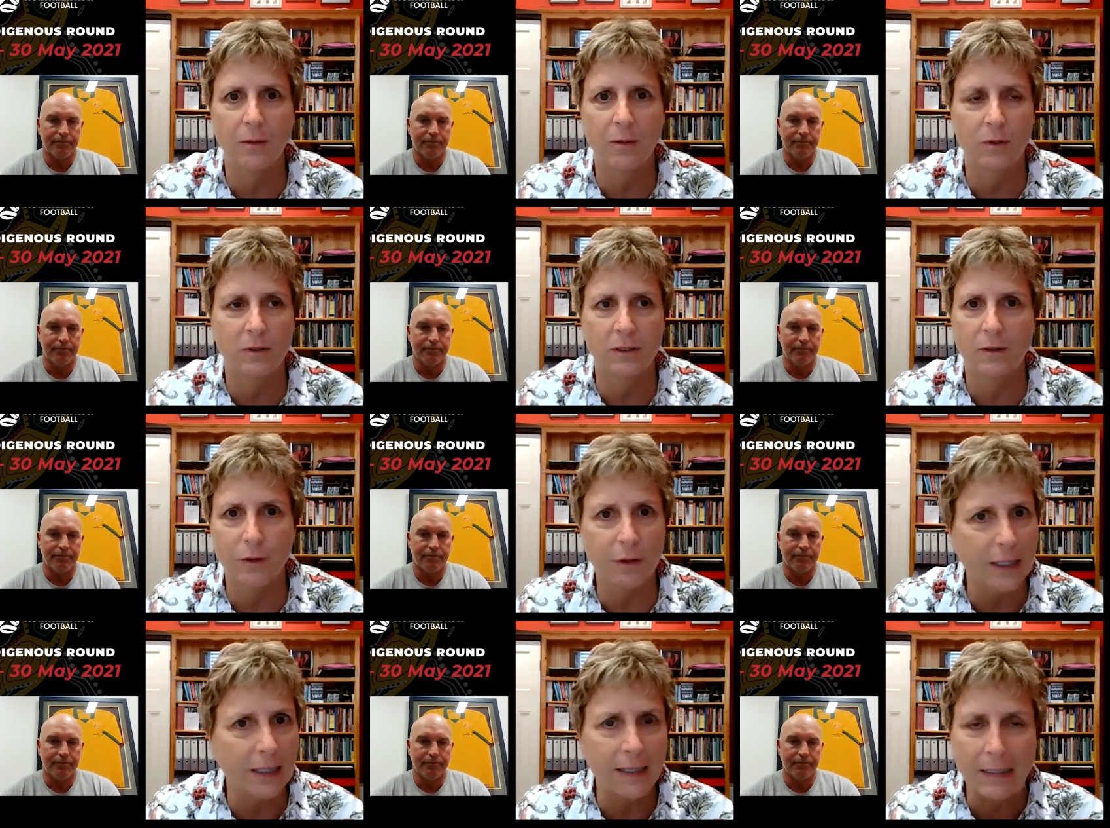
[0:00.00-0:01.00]
Speaker 1: It was in a
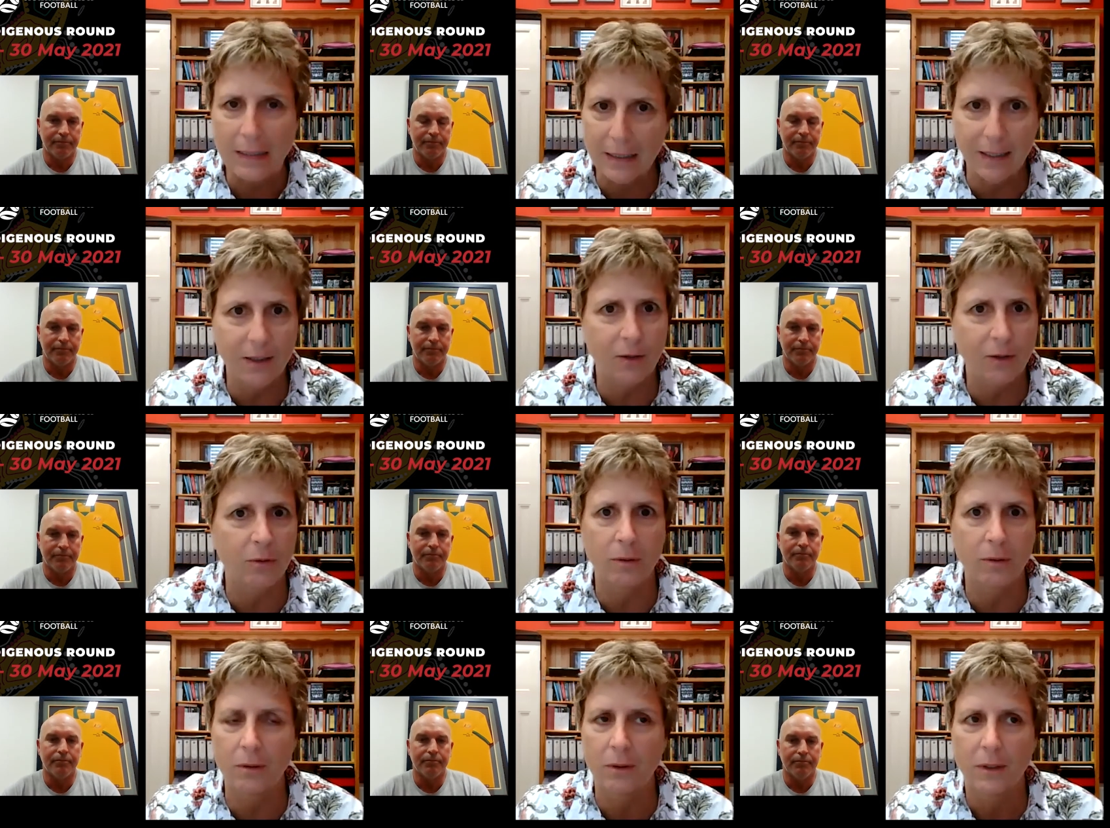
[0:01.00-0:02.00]
very
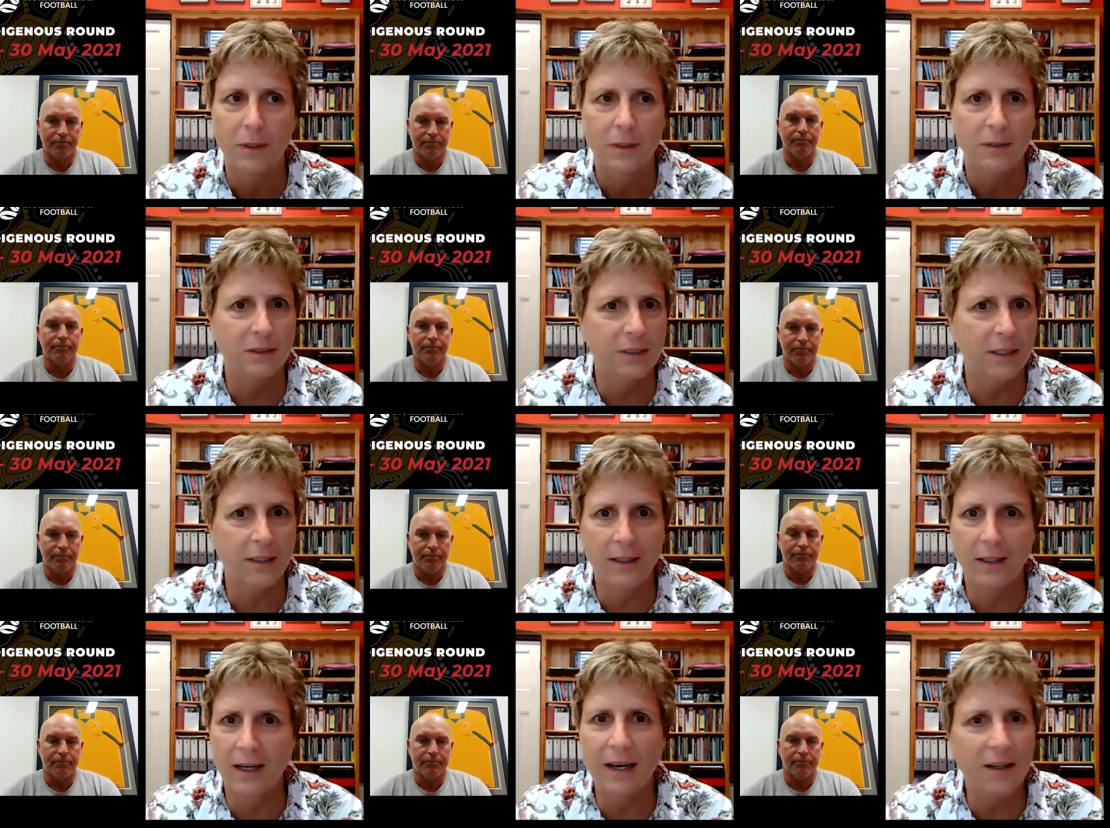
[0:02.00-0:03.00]
clinical
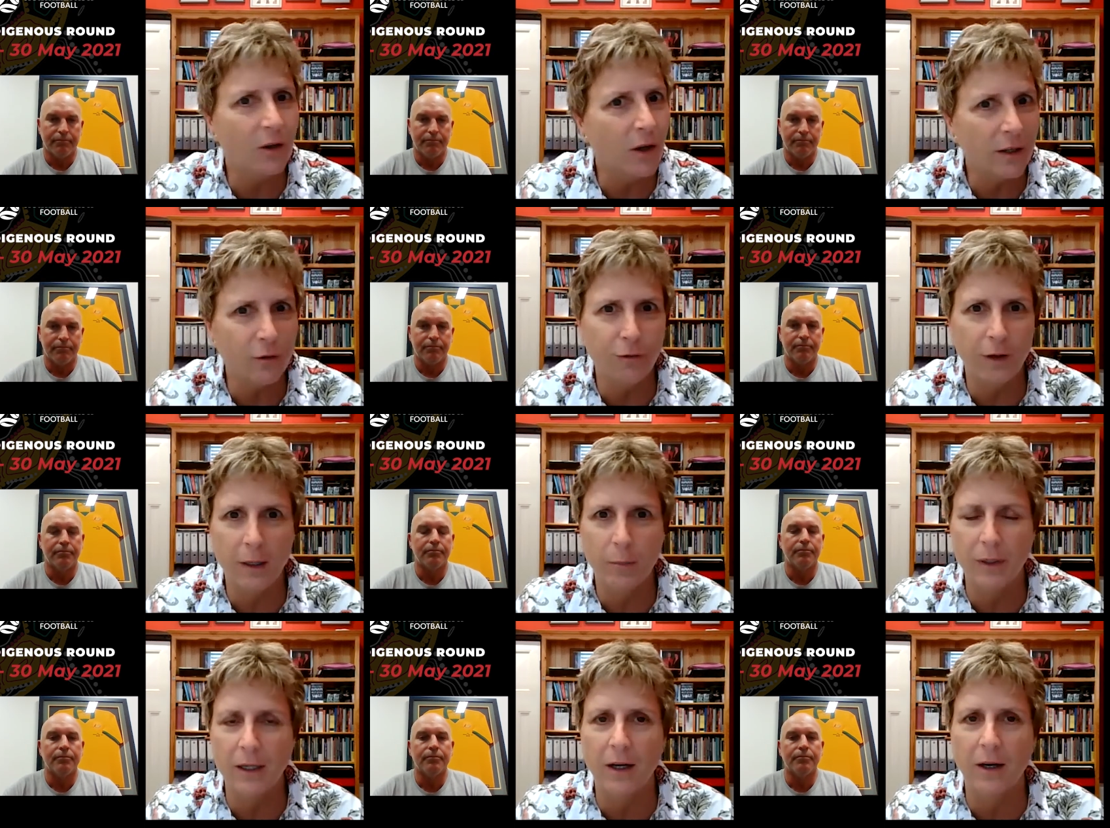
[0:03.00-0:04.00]
setting, unlike a
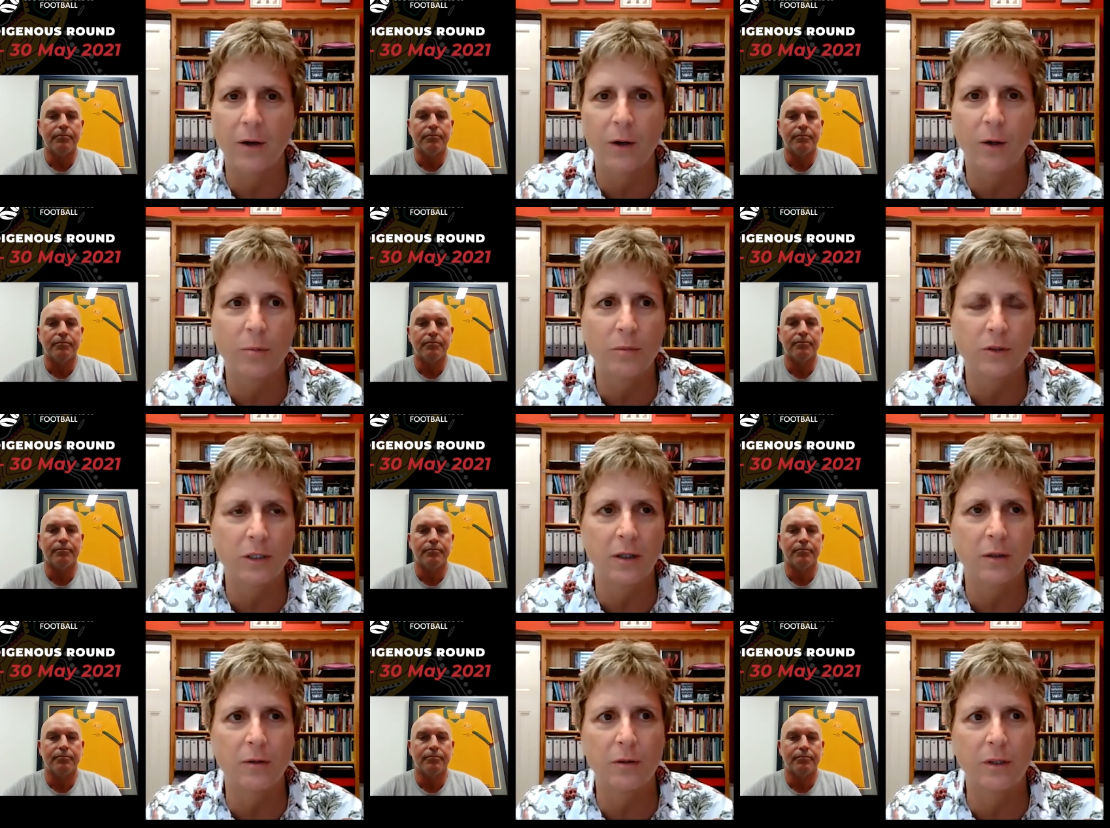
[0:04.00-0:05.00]
family home.
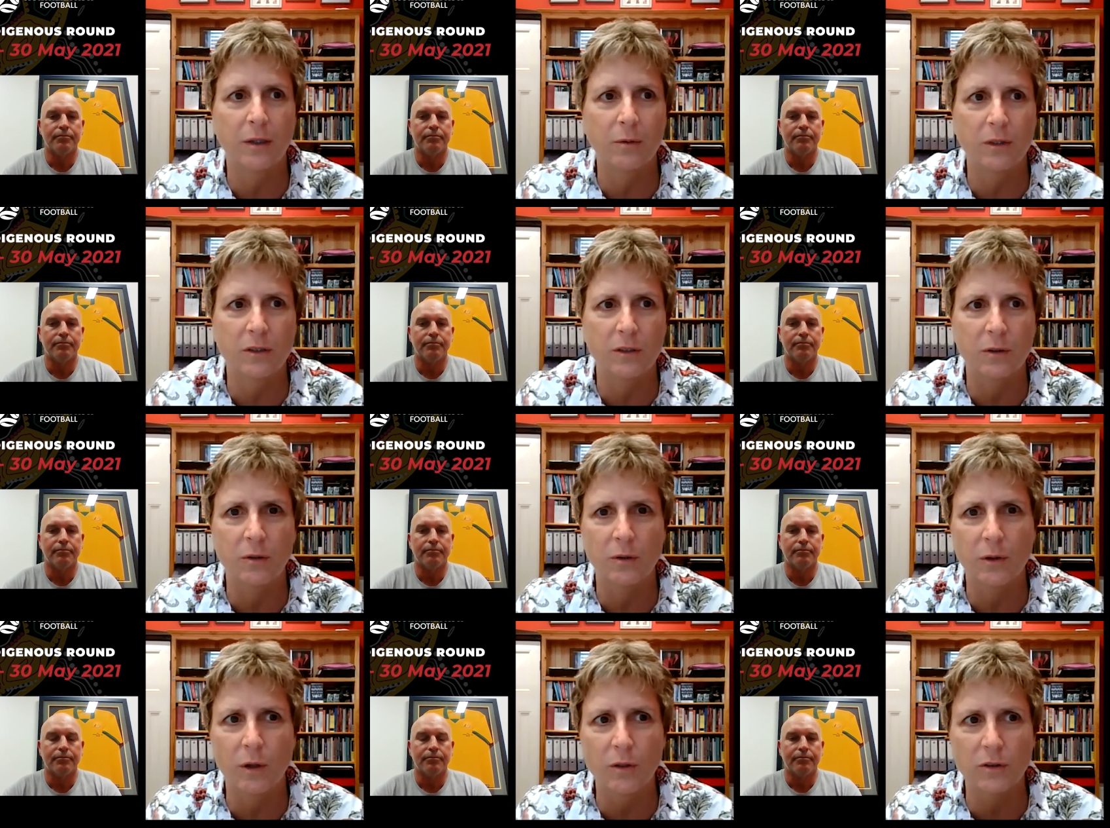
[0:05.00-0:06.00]
So there was
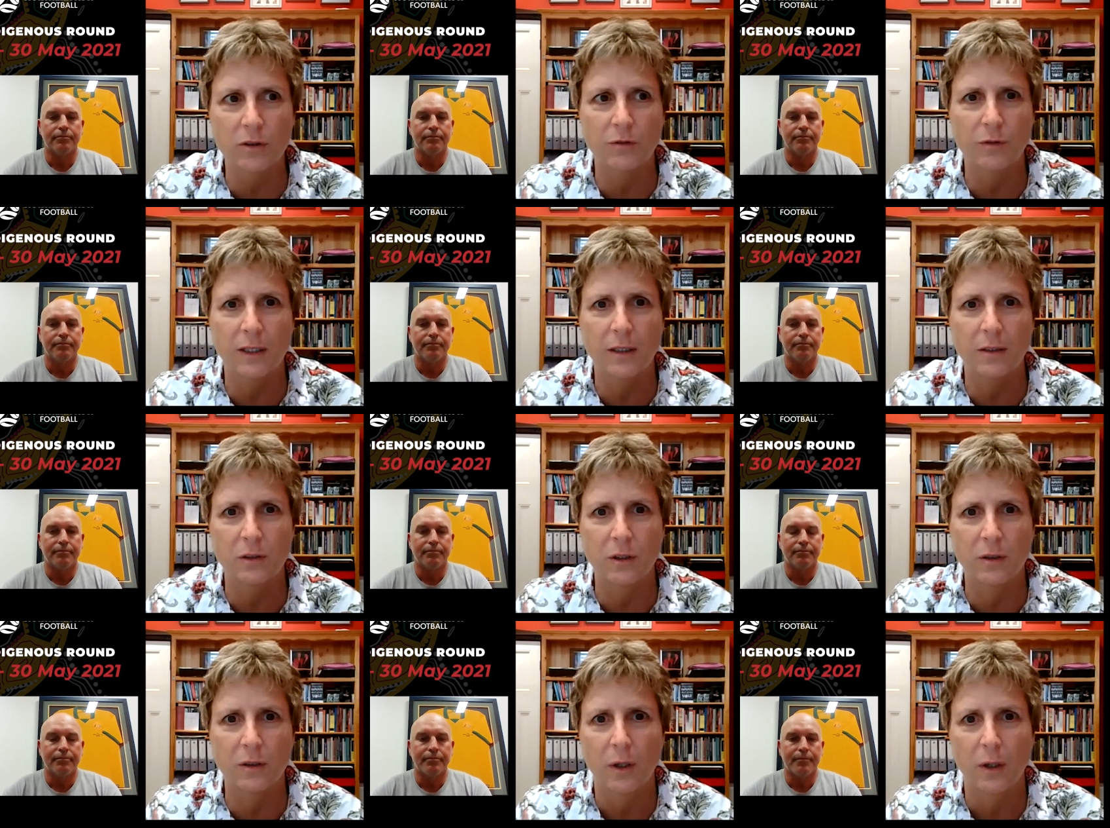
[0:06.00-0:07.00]
lots of things
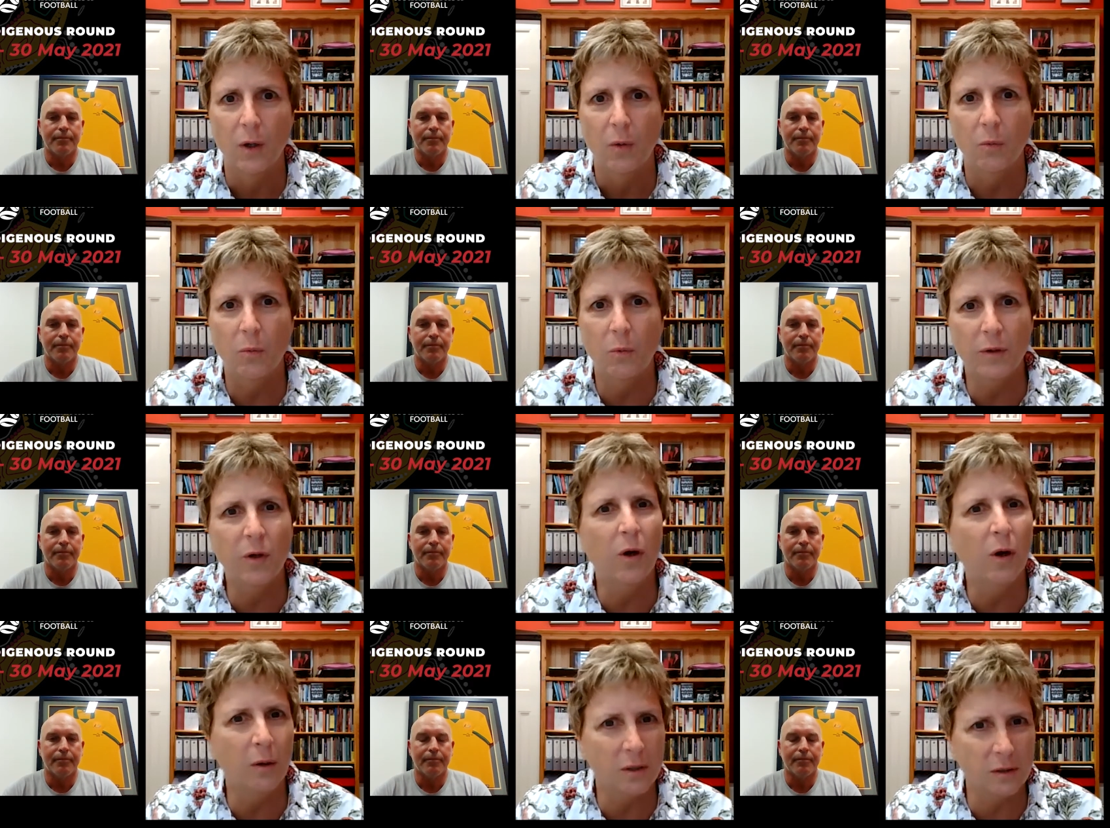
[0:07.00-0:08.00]
that were
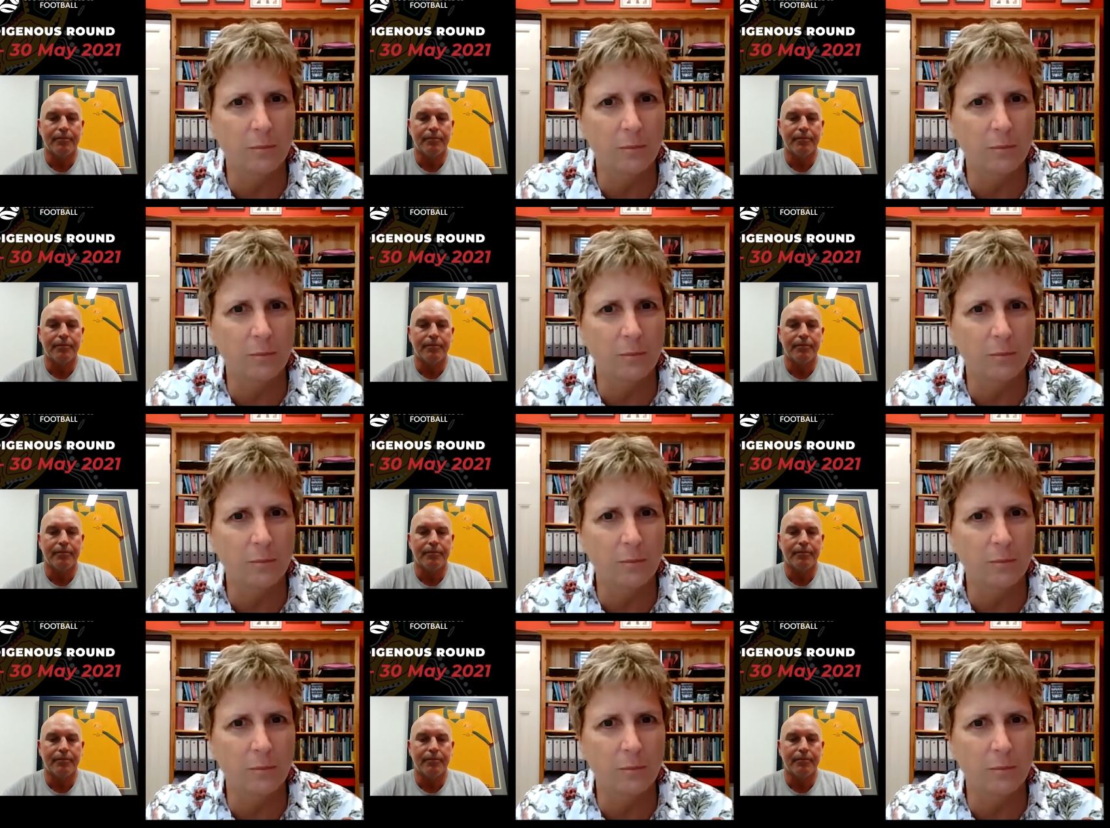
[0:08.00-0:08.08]
not